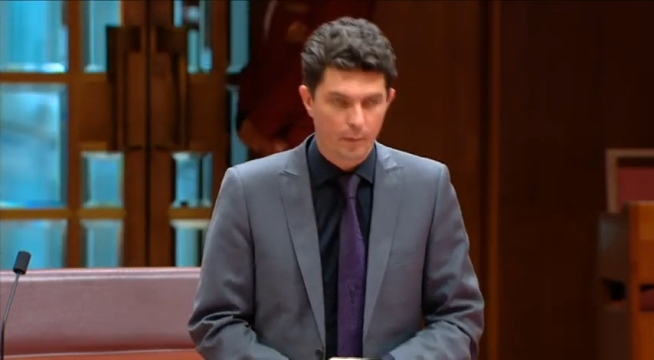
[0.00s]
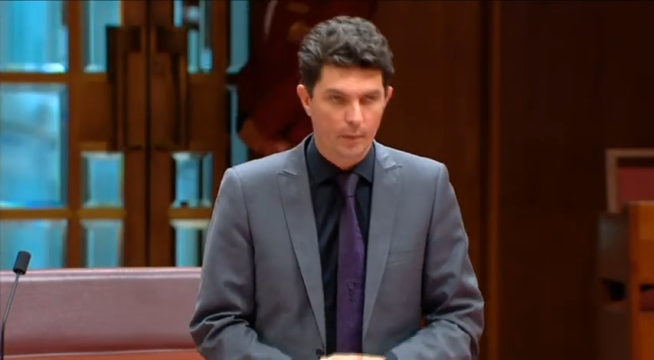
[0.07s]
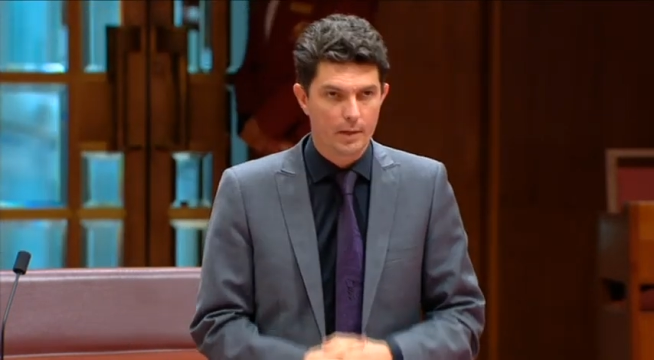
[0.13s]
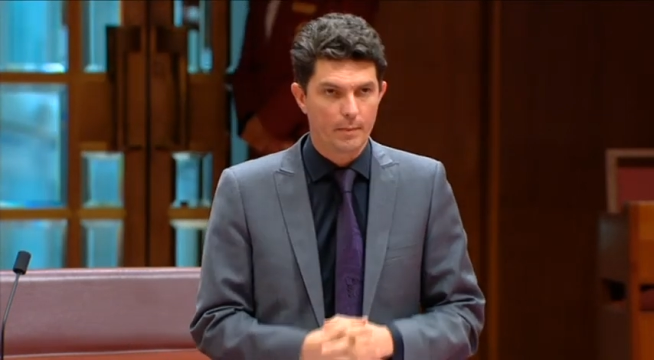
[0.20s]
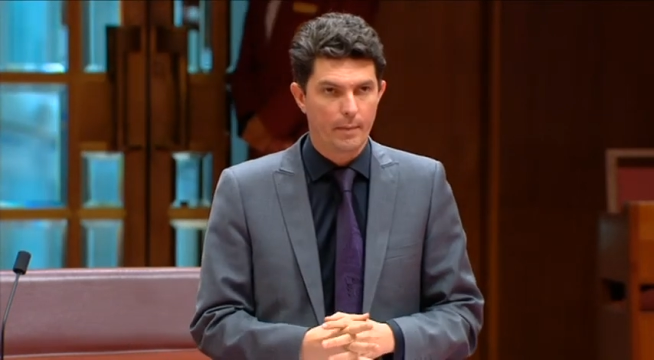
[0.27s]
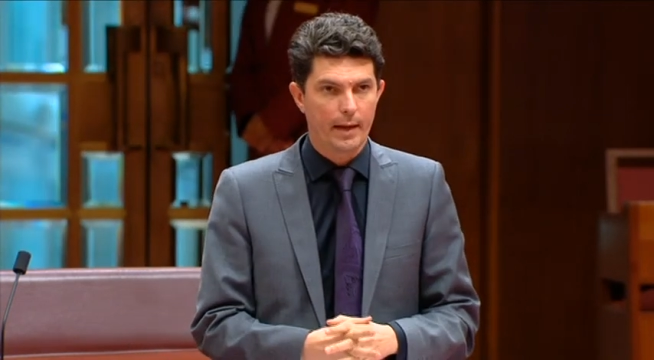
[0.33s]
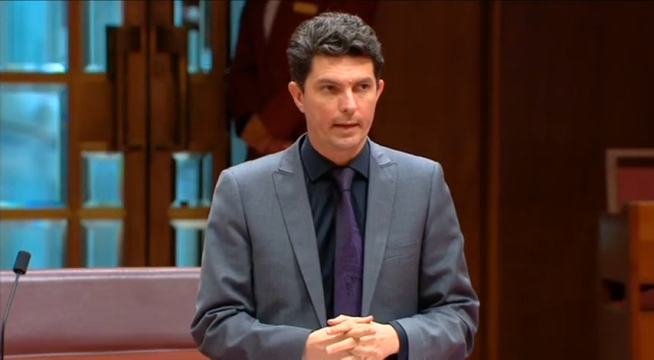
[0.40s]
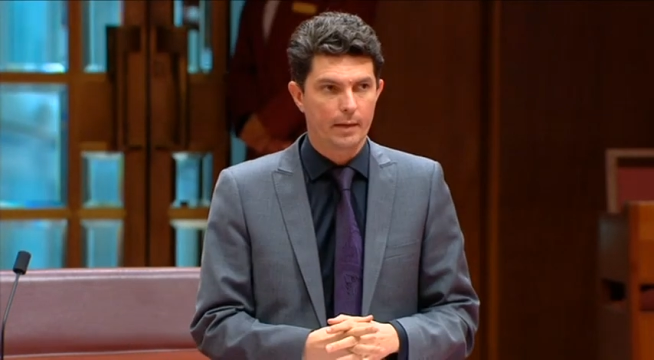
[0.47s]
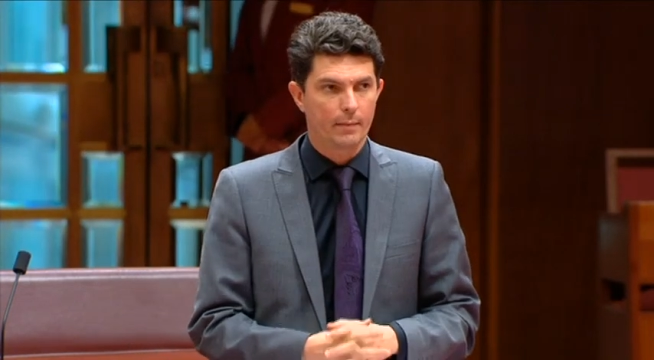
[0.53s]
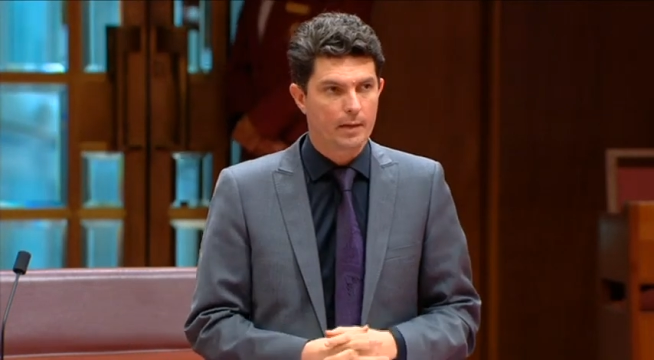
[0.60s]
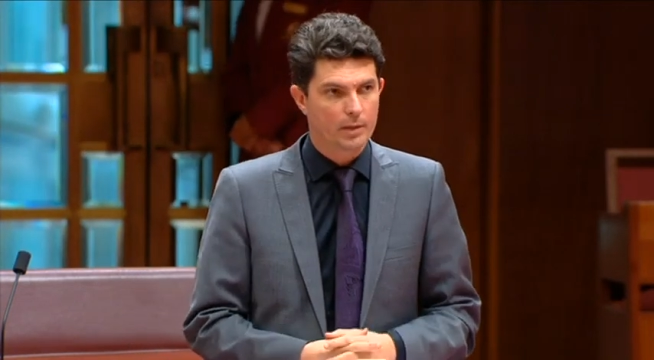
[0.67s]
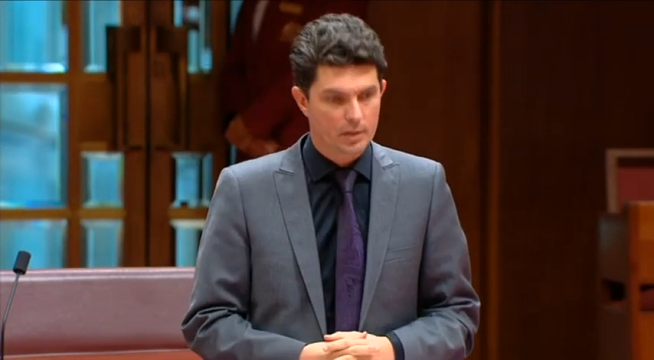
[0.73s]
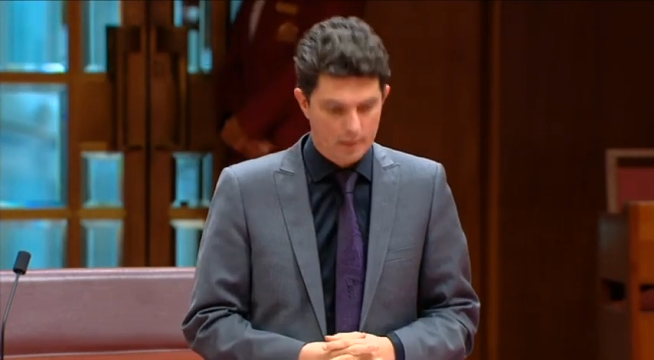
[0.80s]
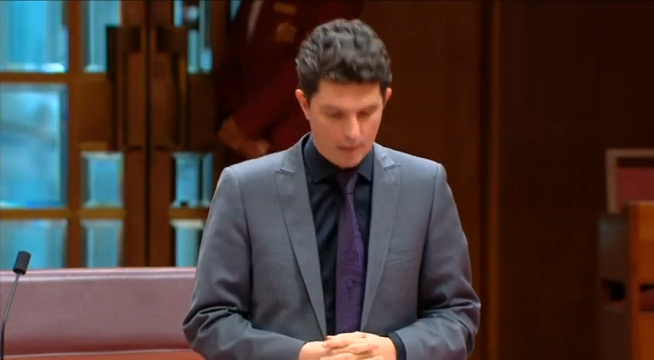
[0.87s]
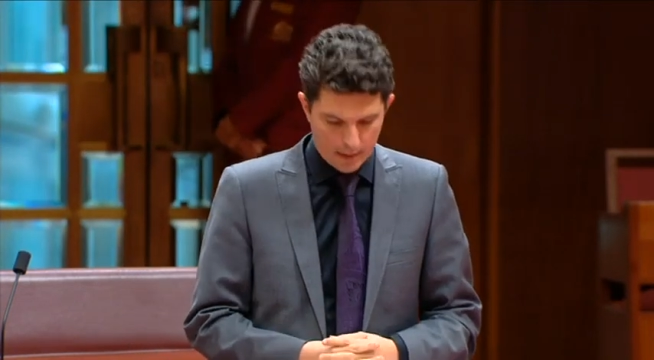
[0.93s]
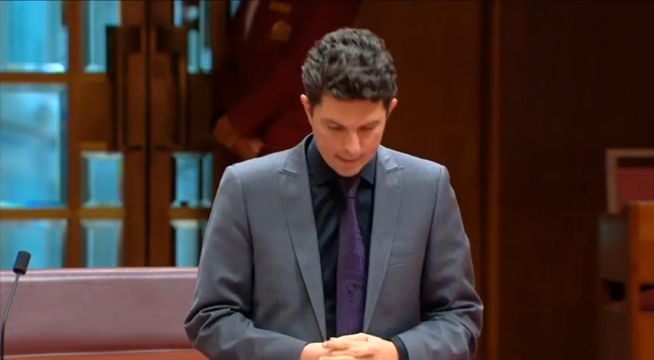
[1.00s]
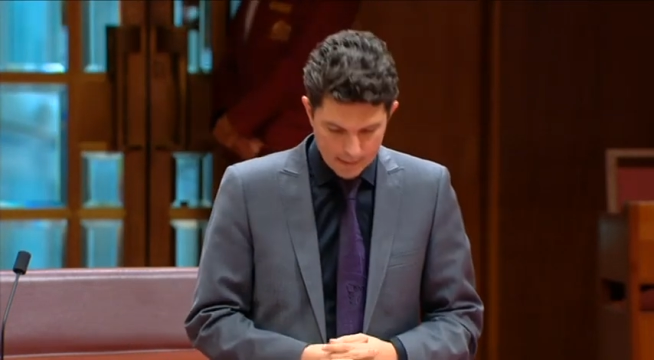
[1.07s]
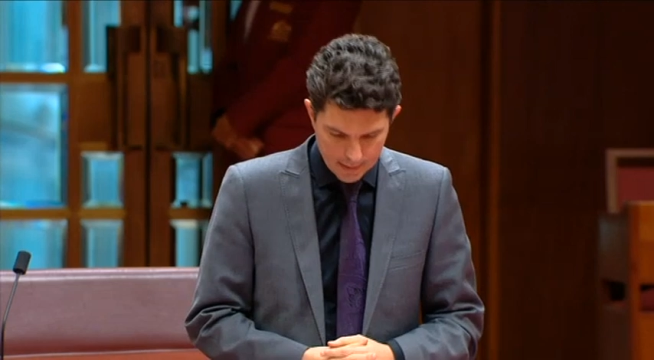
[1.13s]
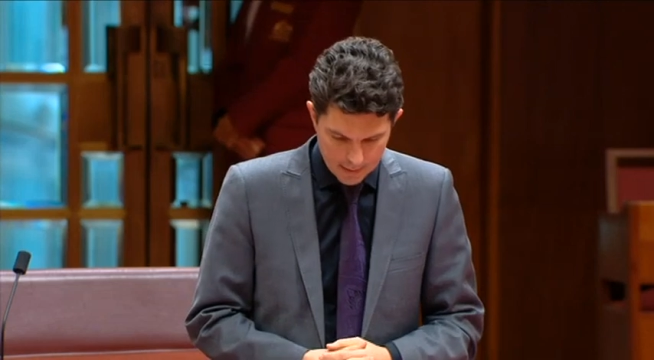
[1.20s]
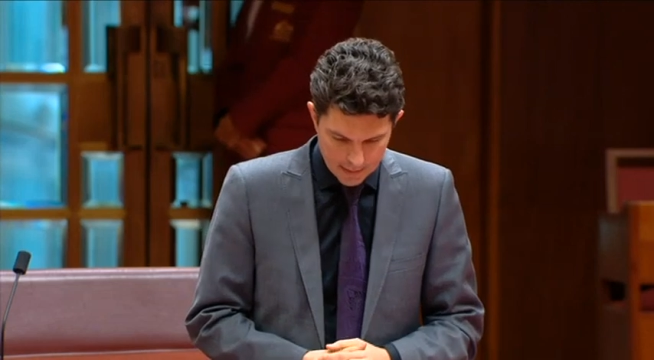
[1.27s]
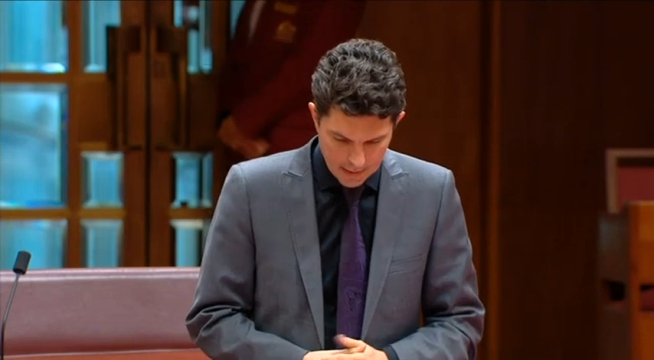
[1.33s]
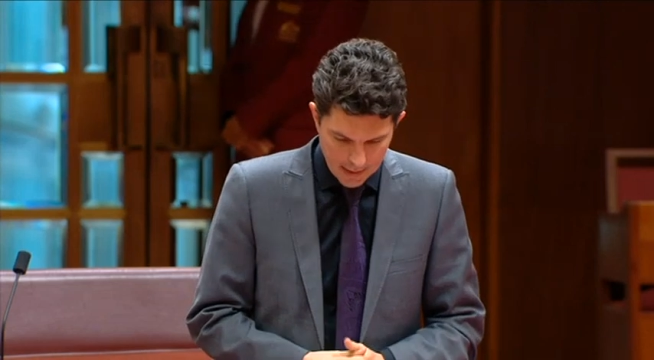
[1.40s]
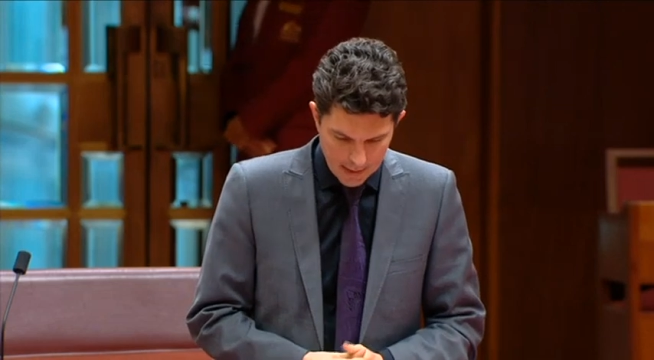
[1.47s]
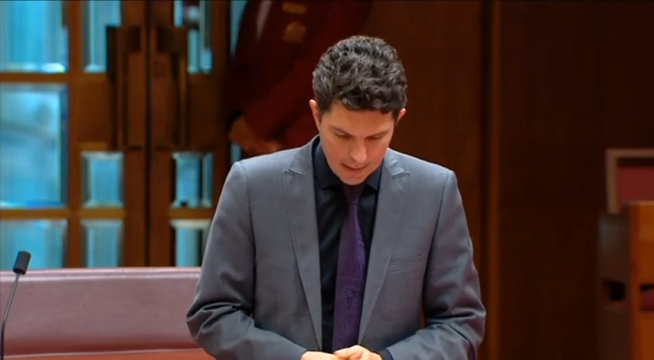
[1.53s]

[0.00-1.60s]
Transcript: when debating measures like this